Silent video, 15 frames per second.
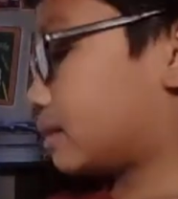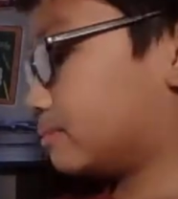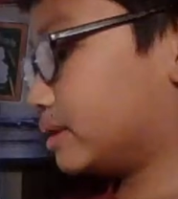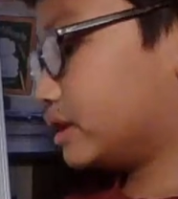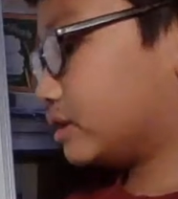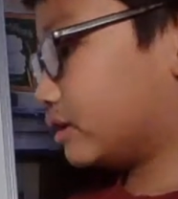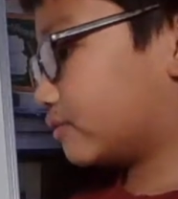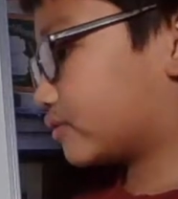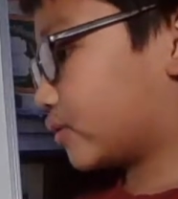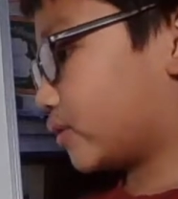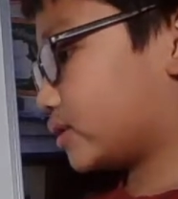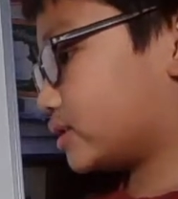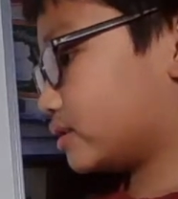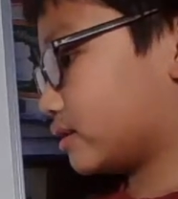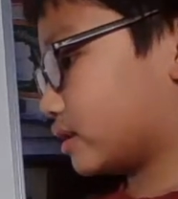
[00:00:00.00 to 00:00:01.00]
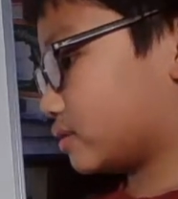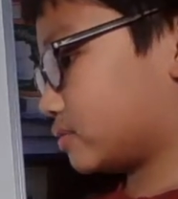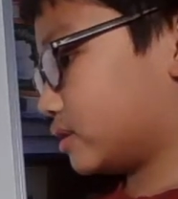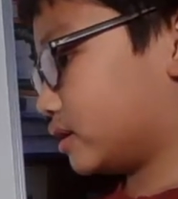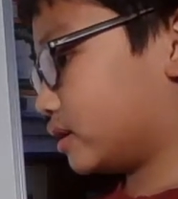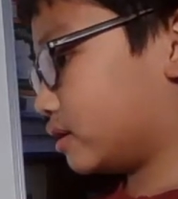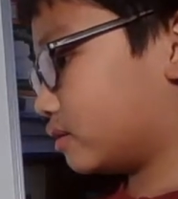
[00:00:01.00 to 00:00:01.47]
But of course you guys would
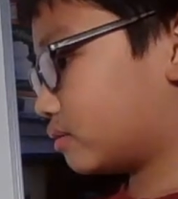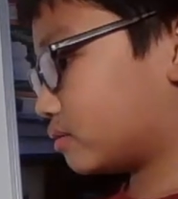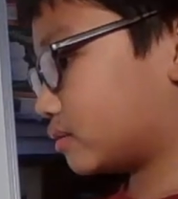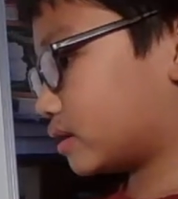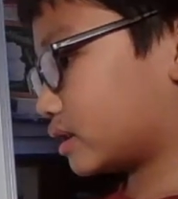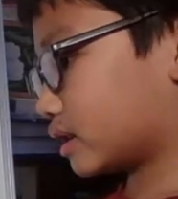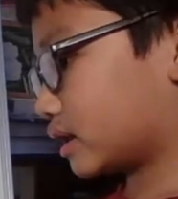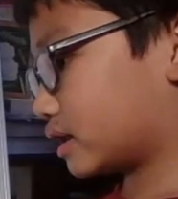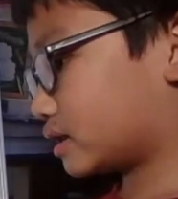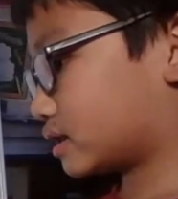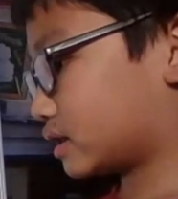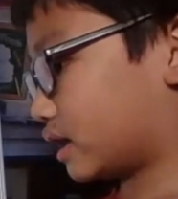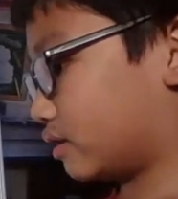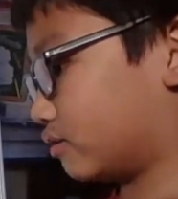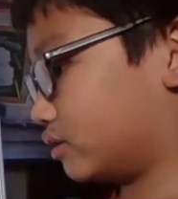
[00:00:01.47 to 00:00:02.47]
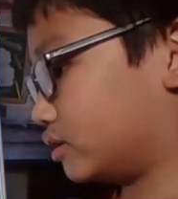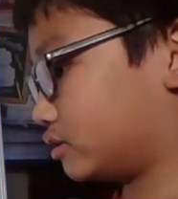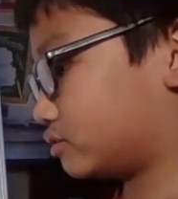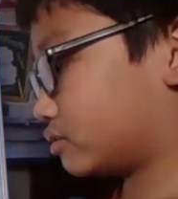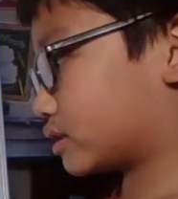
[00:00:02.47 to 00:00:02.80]
know, unless I would do a